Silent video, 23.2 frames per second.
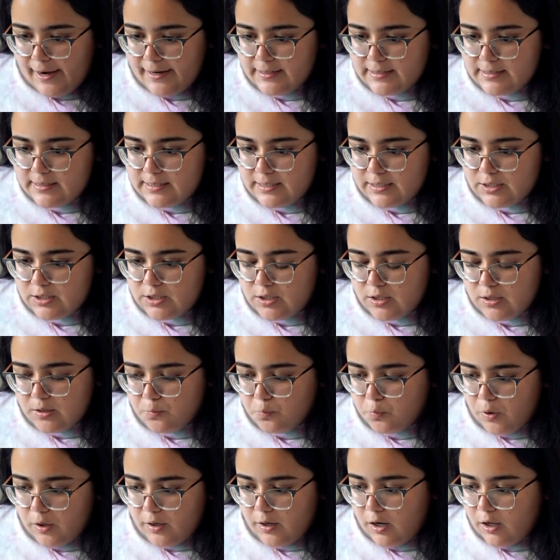I stick to
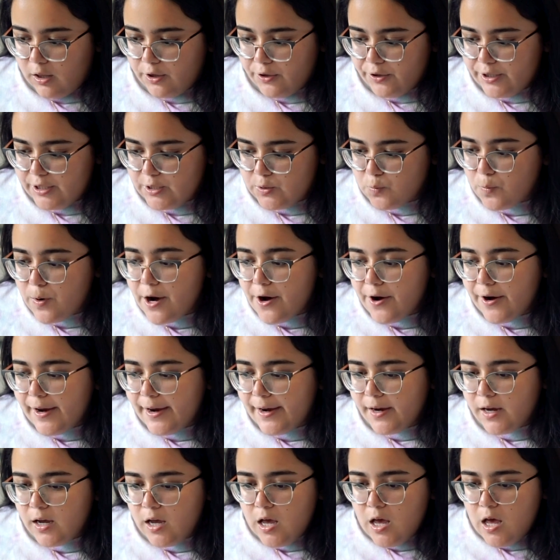what color he's
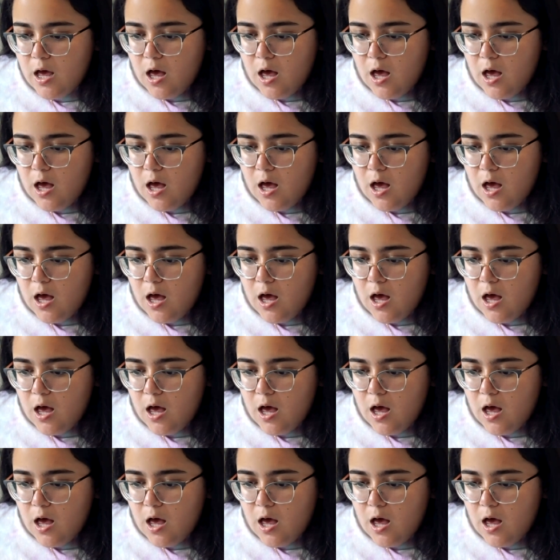wearing,